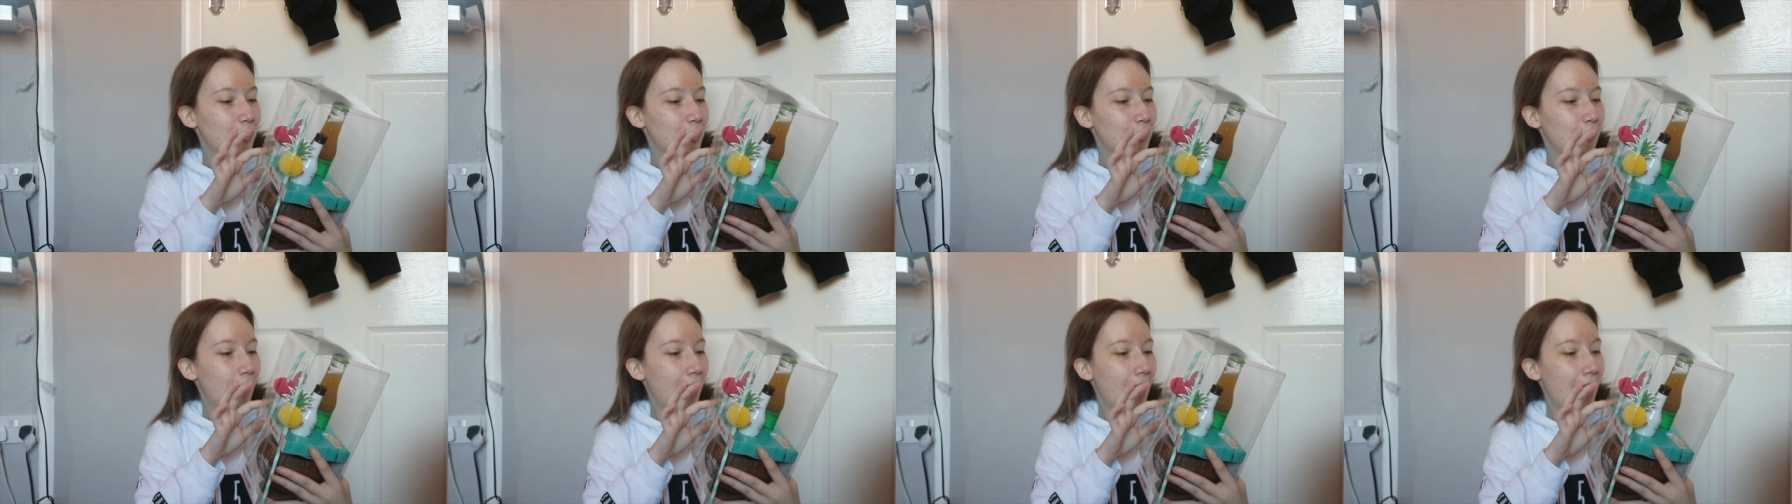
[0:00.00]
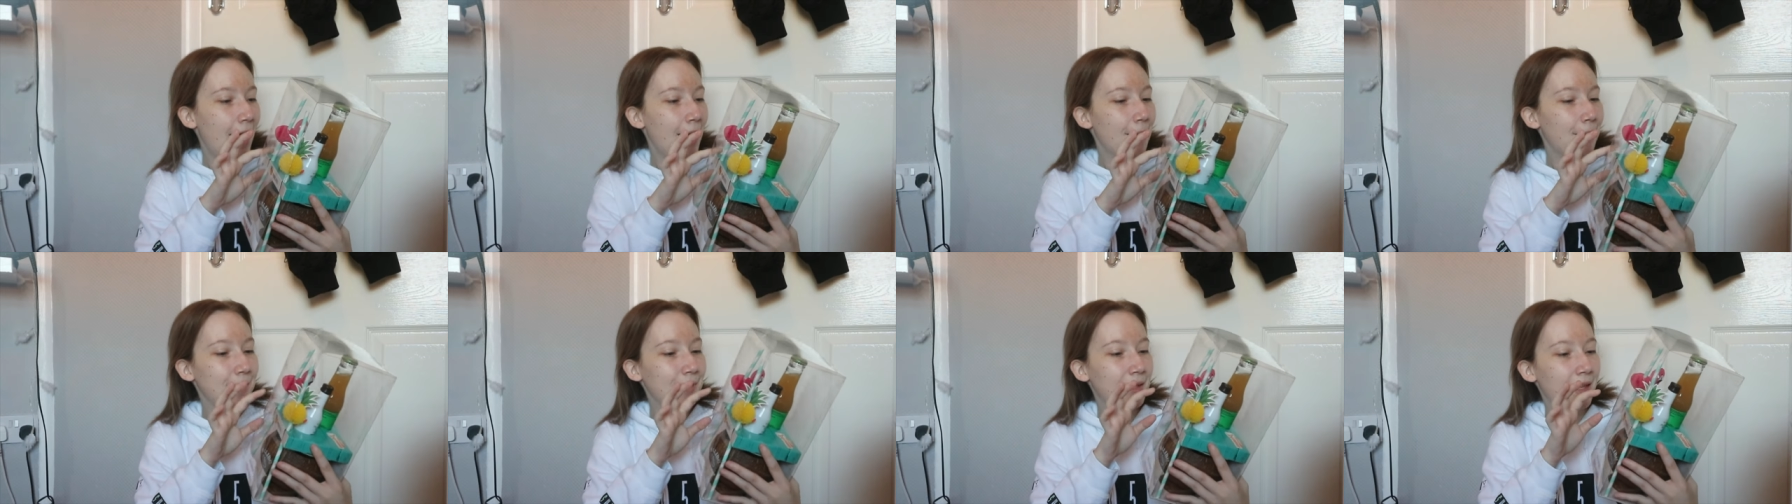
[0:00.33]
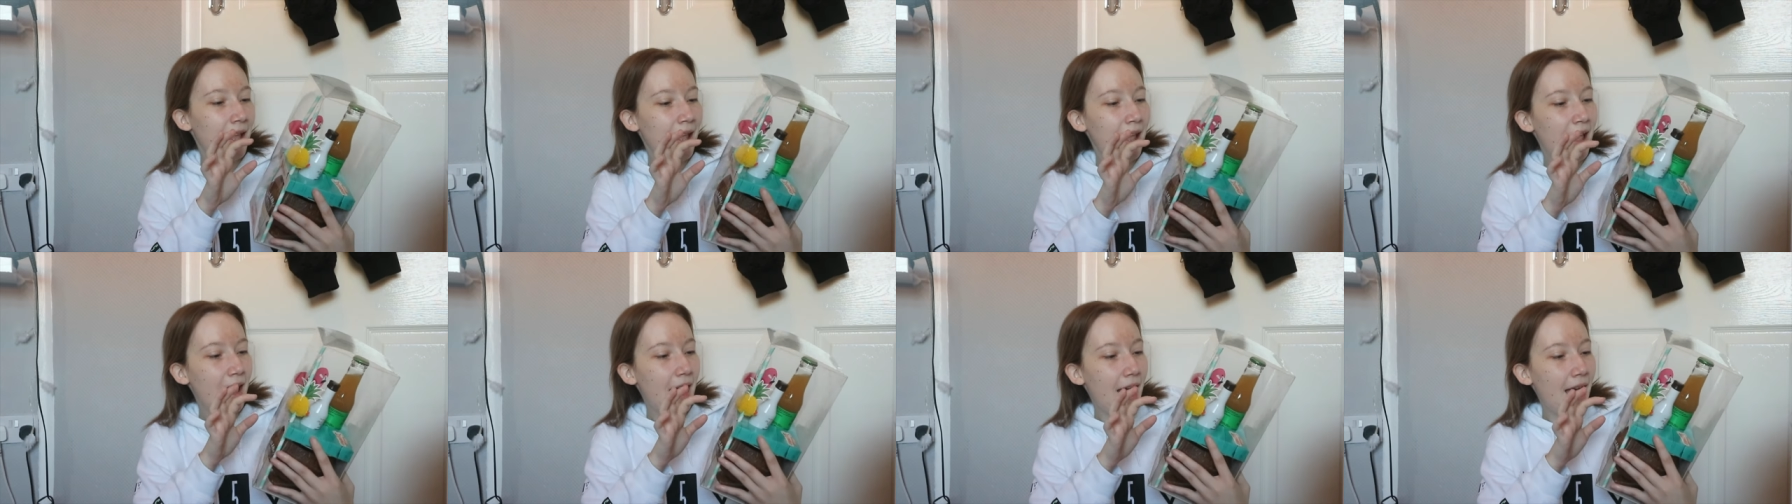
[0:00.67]
Schweppes
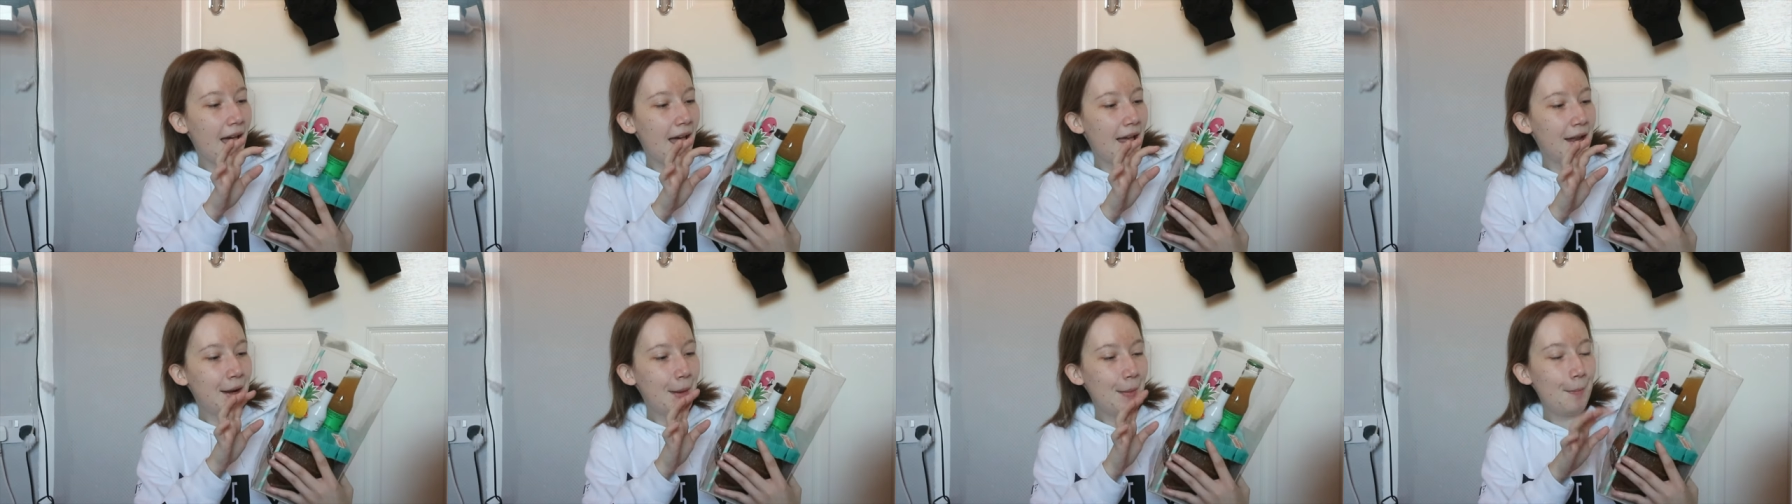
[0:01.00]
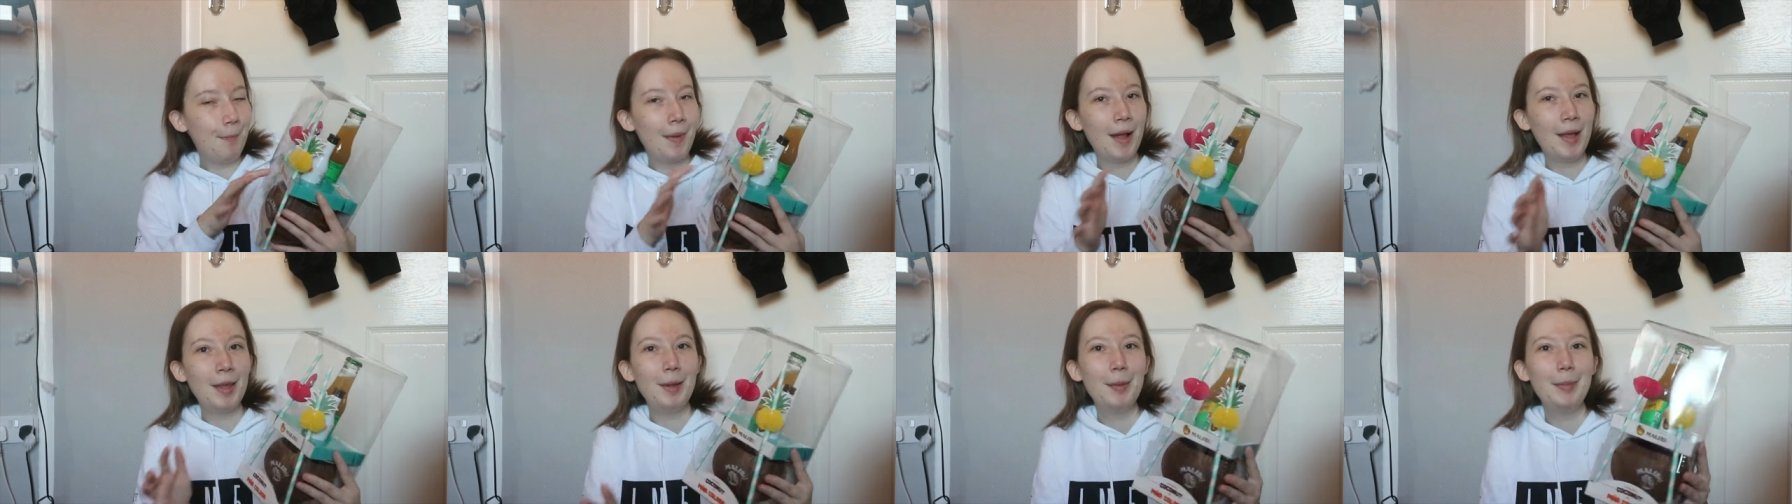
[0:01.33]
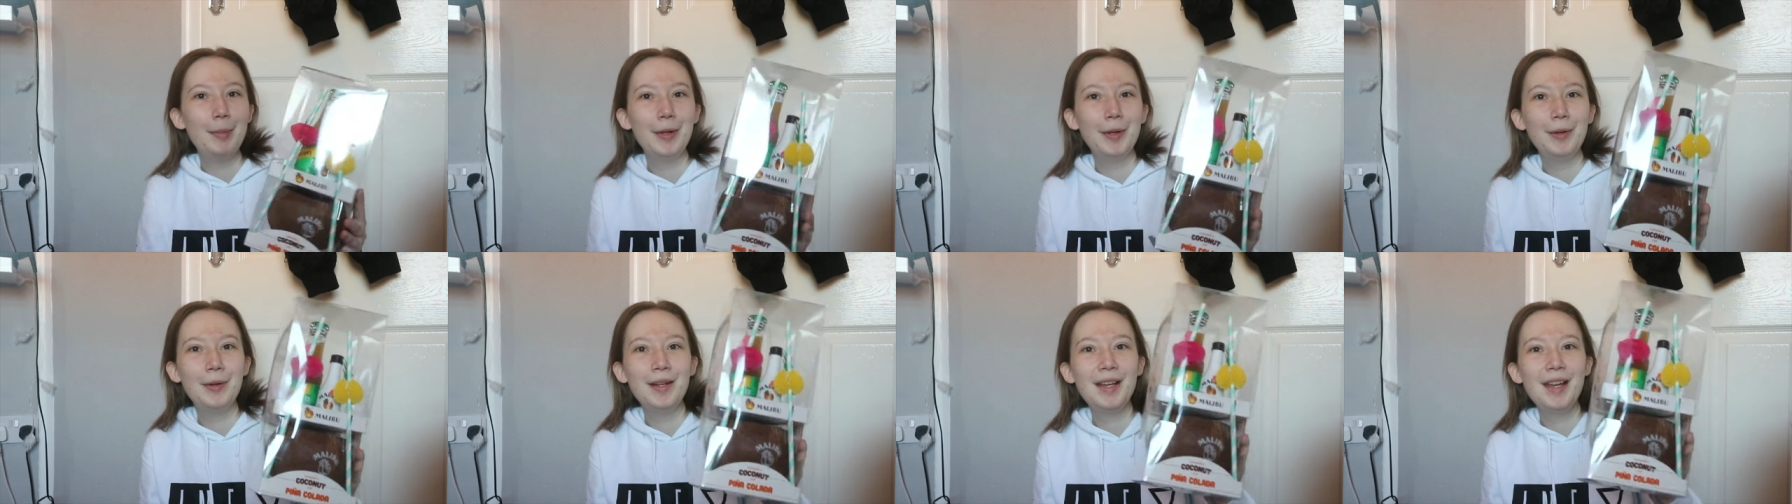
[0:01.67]
and
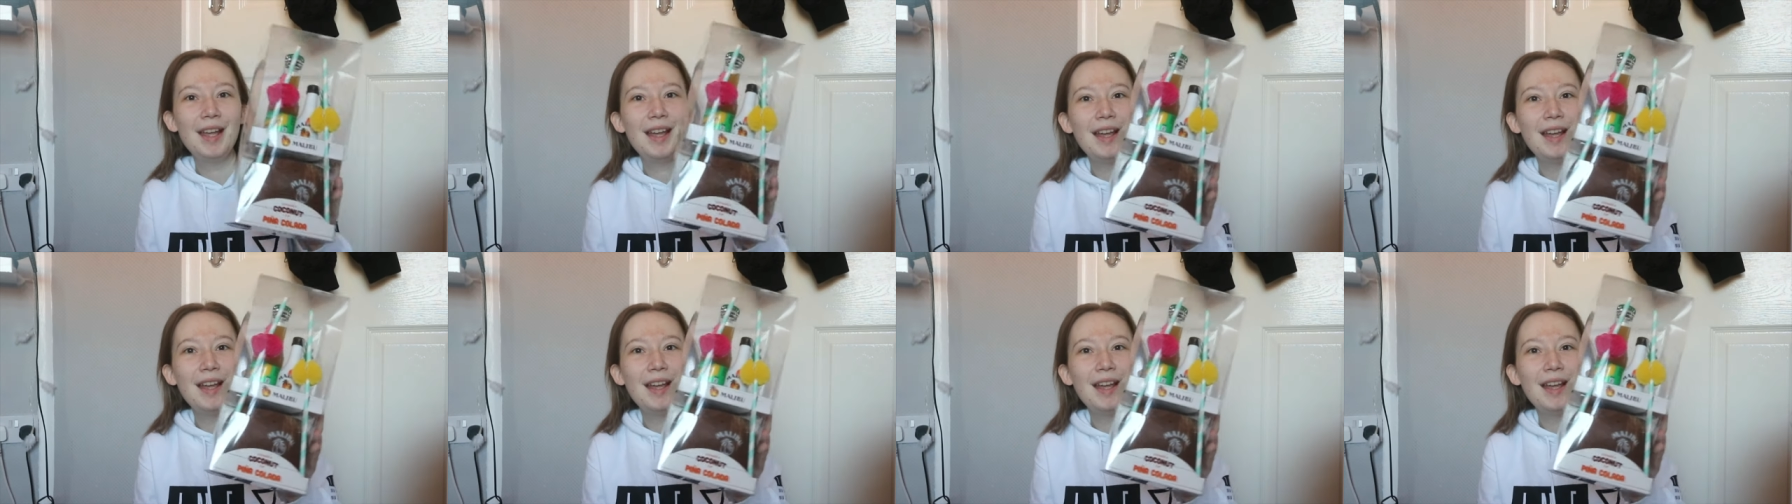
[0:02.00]
Malibu in